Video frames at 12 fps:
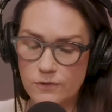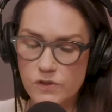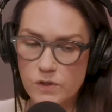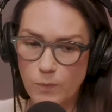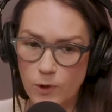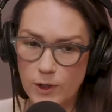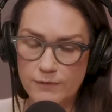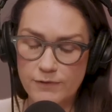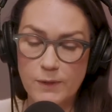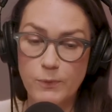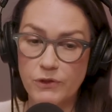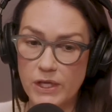support of
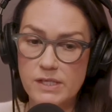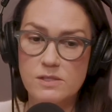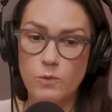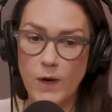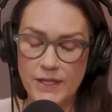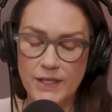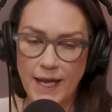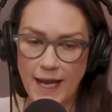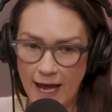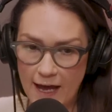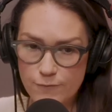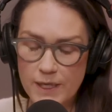keeping things the way that they
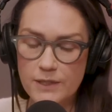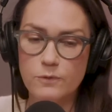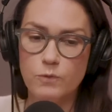have been